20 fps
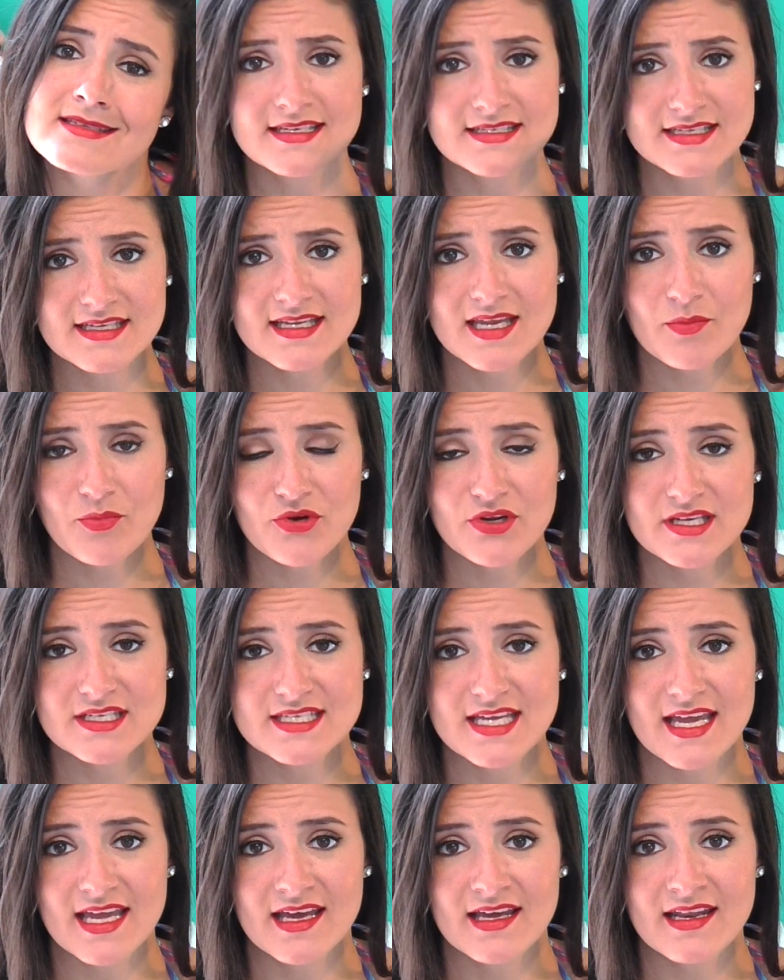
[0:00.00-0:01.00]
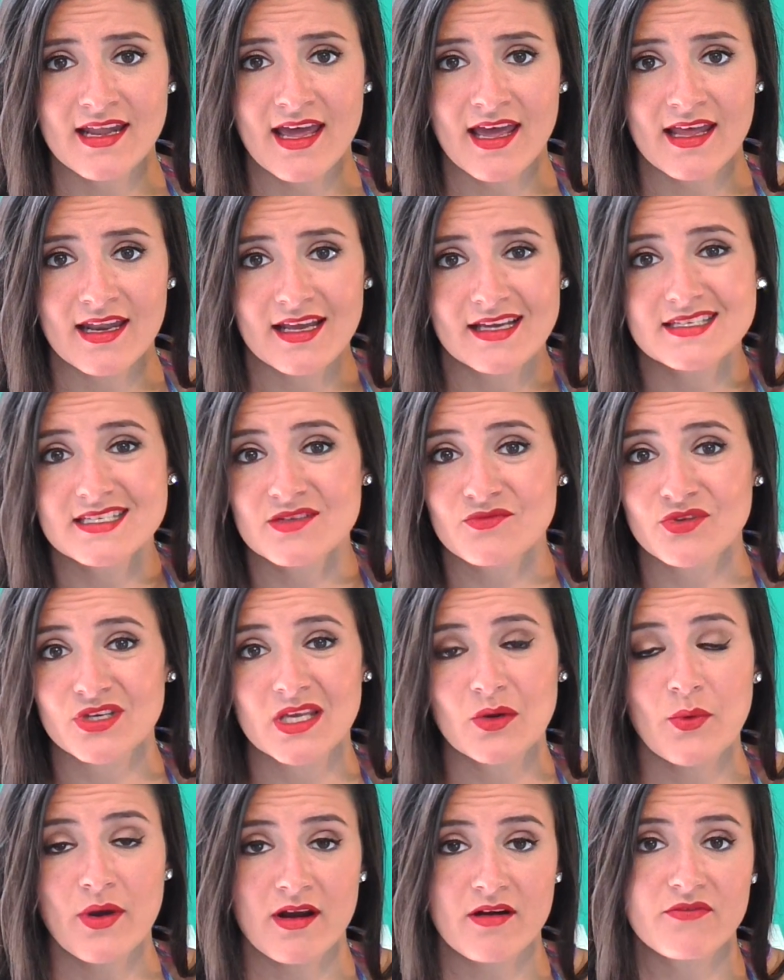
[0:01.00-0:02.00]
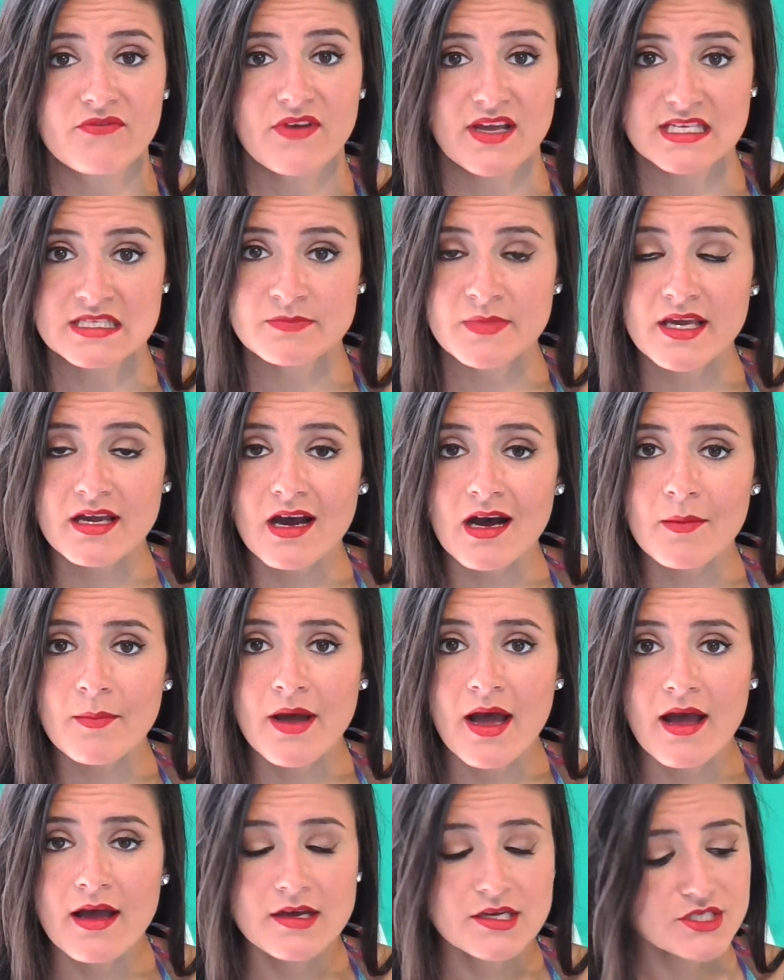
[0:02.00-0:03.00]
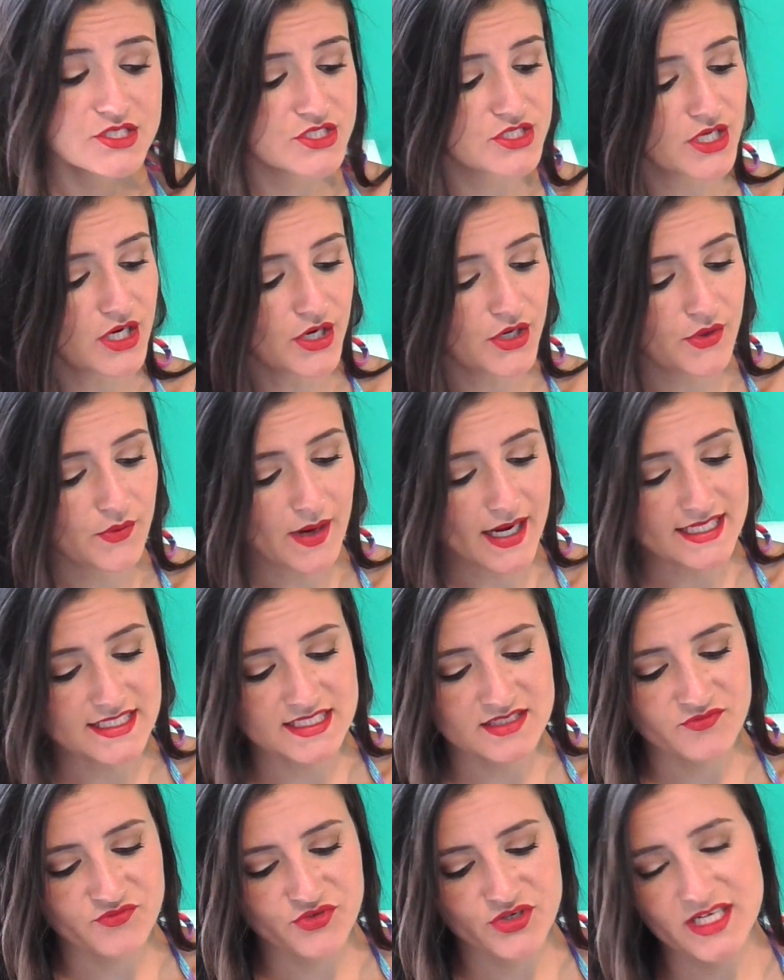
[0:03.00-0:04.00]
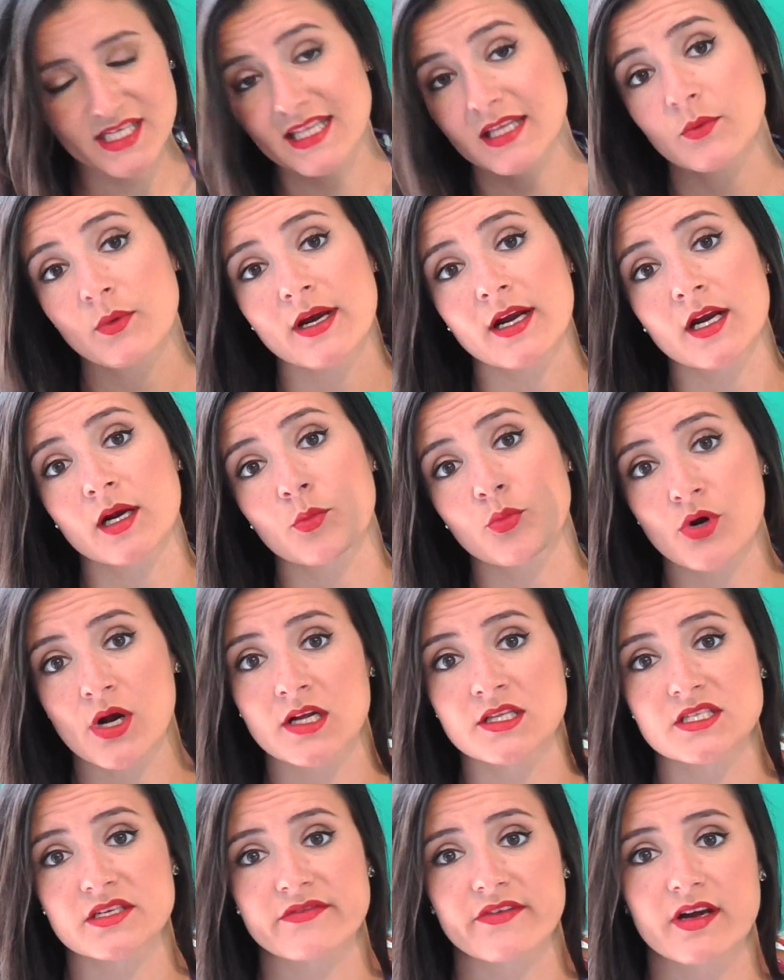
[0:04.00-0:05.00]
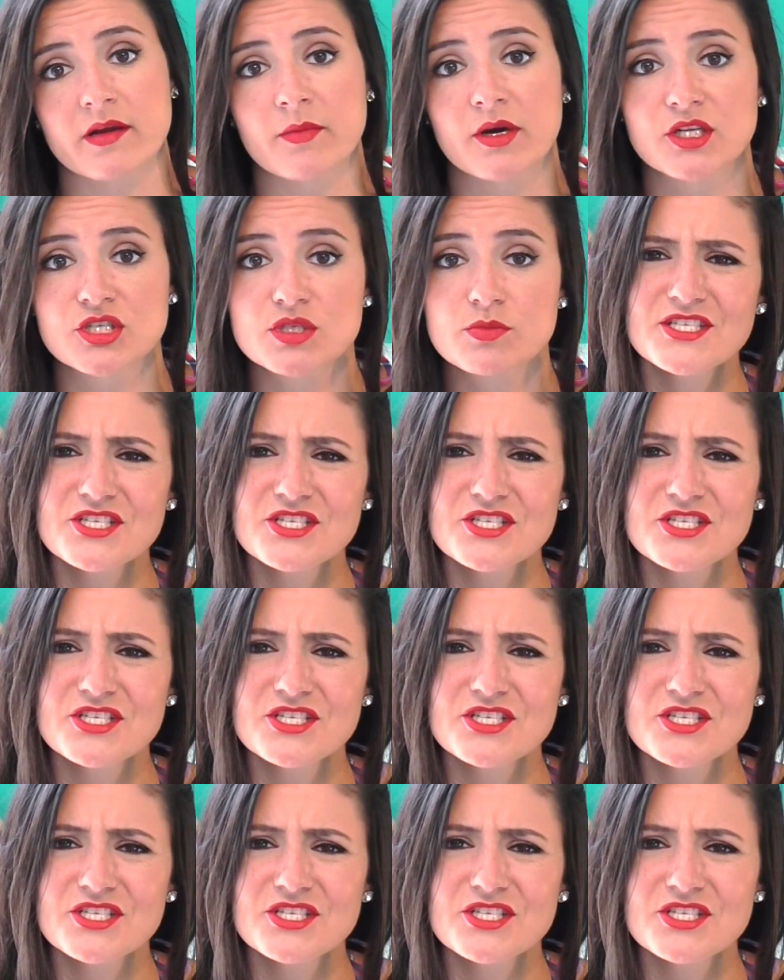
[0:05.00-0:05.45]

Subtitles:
I did get pretty tan and I didn't really wear face makeup, so I didn't really wear bronzer very much.